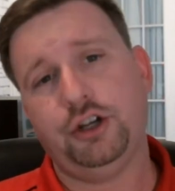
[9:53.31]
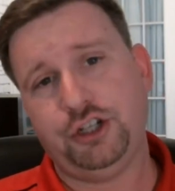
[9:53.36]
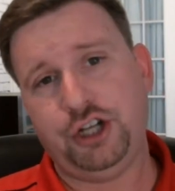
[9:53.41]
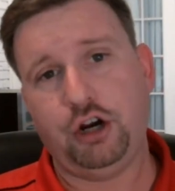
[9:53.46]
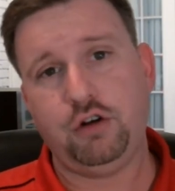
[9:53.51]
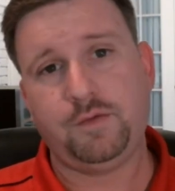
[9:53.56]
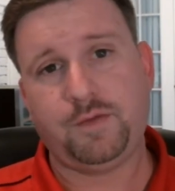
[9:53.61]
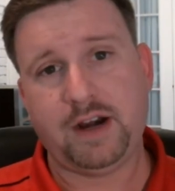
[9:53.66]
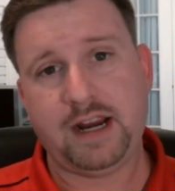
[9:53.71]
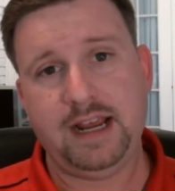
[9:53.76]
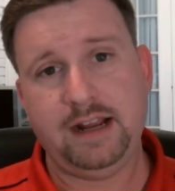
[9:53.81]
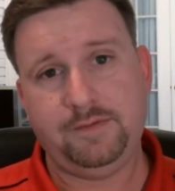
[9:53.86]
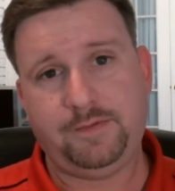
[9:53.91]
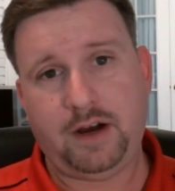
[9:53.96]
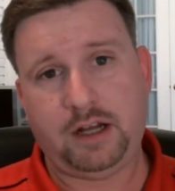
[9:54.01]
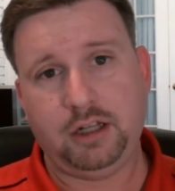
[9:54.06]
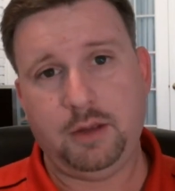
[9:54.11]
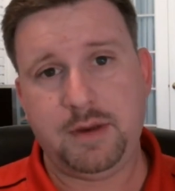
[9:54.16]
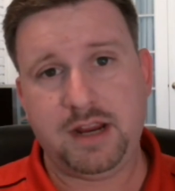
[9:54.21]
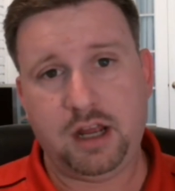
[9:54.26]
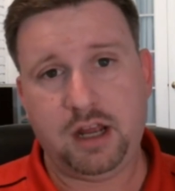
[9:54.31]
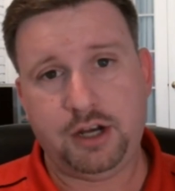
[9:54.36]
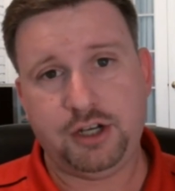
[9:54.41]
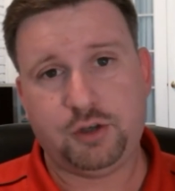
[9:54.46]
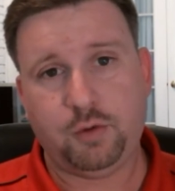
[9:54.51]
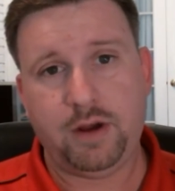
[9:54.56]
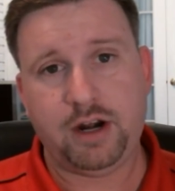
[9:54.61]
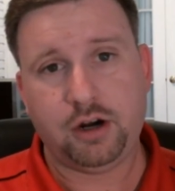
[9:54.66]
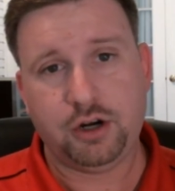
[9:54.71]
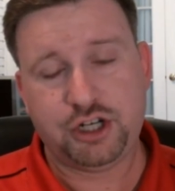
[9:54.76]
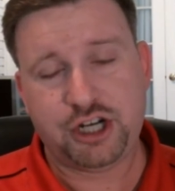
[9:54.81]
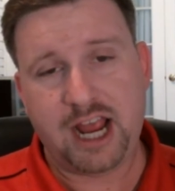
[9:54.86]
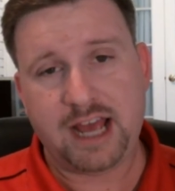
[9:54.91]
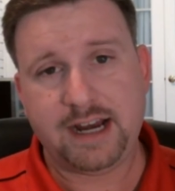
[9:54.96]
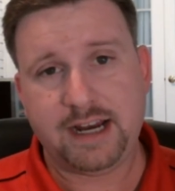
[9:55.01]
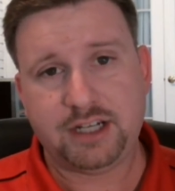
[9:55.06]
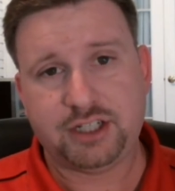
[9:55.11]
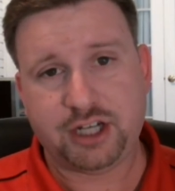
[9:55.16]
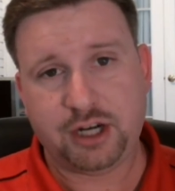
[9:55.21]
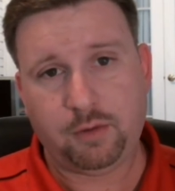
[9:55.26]
Don't forget, follow me on Twitter,
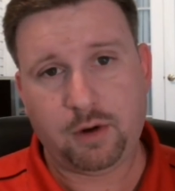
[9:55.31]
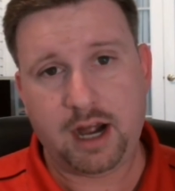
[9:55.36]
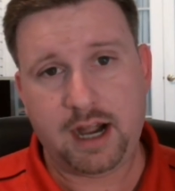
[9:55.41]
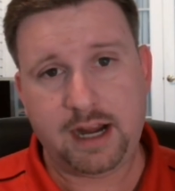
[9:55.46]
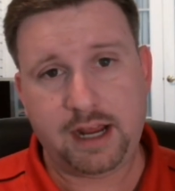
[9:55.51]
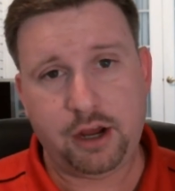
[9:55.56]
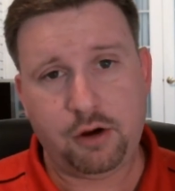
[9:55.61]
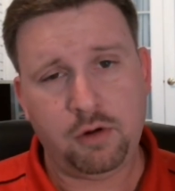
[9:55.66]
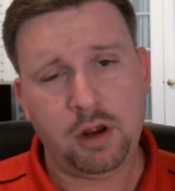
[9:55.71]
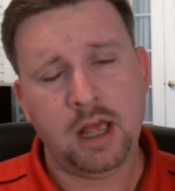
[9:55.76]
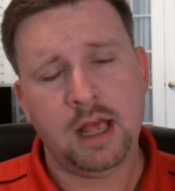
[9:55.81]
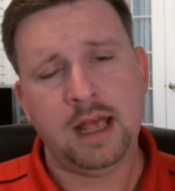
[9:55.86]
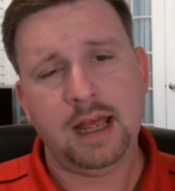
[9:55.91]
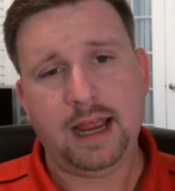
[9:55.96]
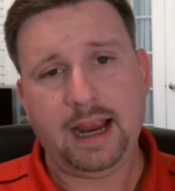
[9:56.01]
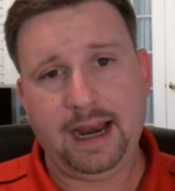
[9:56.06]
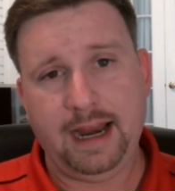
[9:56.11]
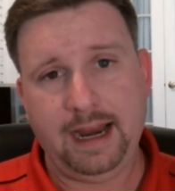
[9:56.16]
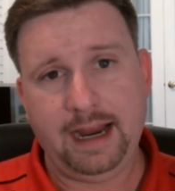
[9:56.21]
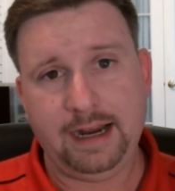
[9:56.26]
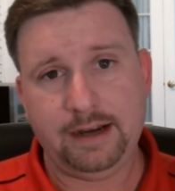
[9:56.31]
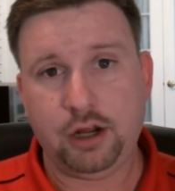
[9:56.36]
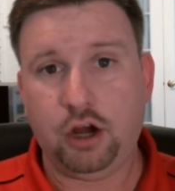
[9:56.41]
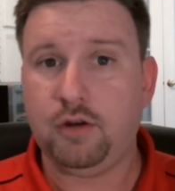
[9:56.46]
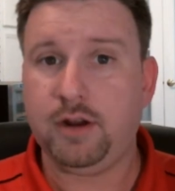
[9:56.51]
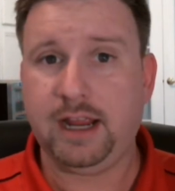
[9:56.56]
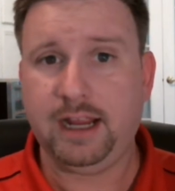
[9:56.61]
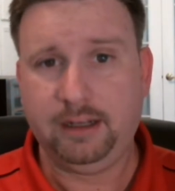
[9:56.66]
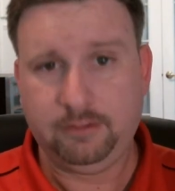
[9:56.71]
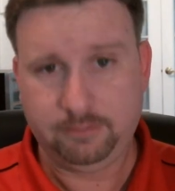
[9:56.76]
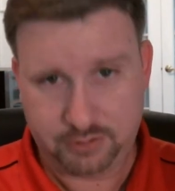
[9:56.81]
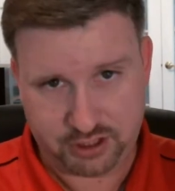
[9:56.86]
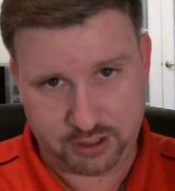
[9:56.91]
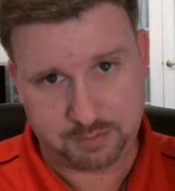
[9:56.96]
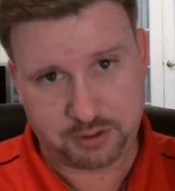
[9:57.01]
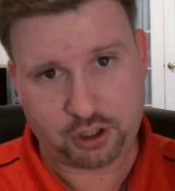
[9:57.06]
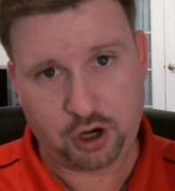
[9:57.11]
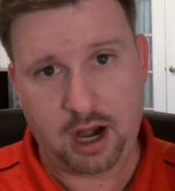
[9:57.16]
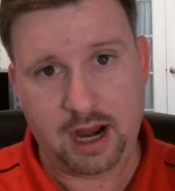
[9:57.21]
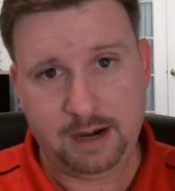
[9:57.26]
Chad Easty Radio, and oh yeah,
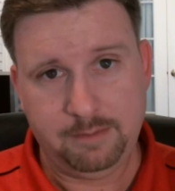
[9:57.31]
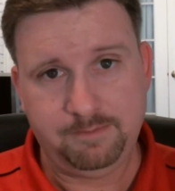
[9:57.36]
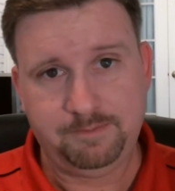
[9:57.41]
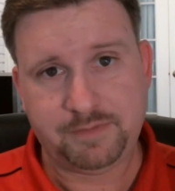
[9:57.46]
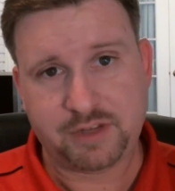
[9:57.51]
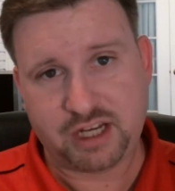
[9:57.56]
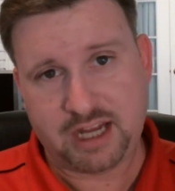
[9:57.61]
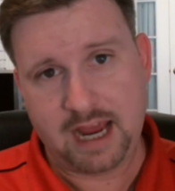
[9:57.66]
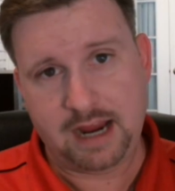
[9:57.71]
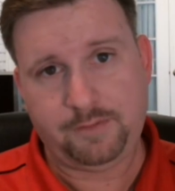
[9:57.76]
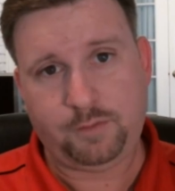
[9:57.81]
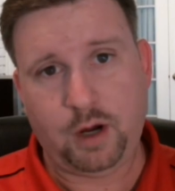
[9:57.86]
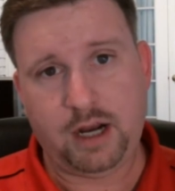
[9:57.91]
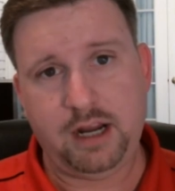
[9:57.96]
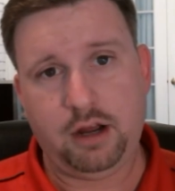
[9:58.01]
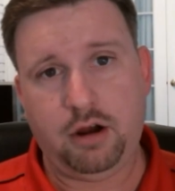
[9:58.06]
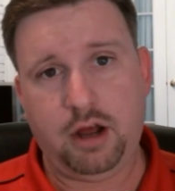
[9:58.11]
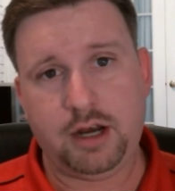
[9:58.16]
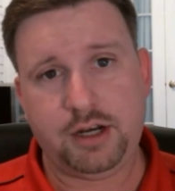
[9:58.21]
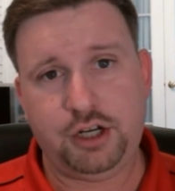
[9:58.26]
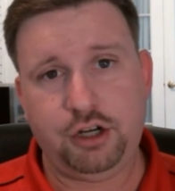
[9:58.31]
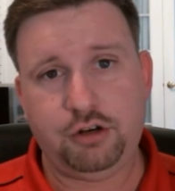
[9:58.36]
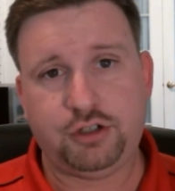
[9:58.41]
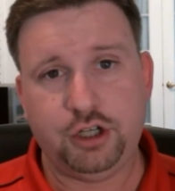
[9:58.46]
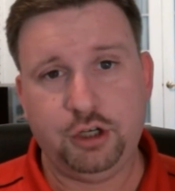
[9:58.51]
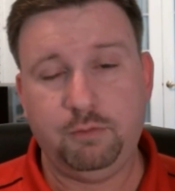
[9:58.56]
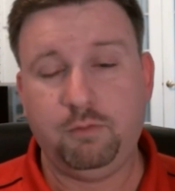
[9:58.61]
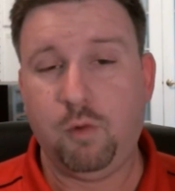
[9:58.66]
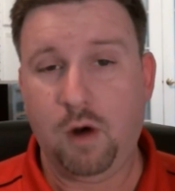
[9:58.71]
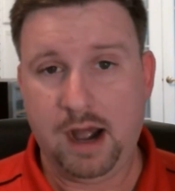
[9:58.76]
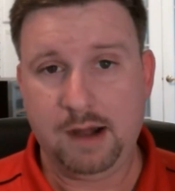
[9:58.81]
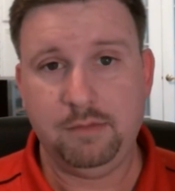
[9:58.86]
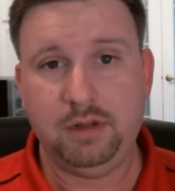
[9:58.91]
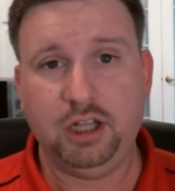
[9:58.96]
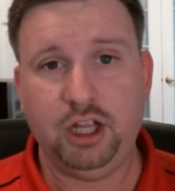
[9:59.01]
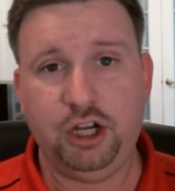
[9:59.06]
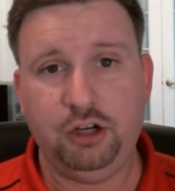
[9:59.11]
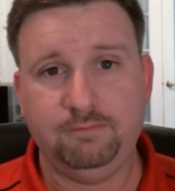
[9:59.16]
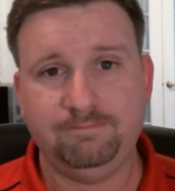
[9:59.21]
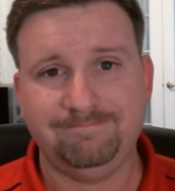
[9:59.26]
subscribe to KFYO on YouTube right
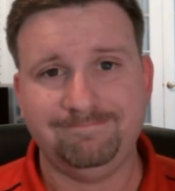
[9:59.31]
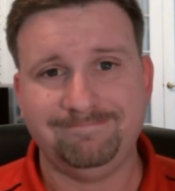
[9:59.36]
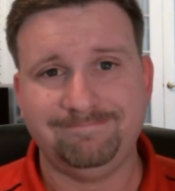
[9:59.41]
below.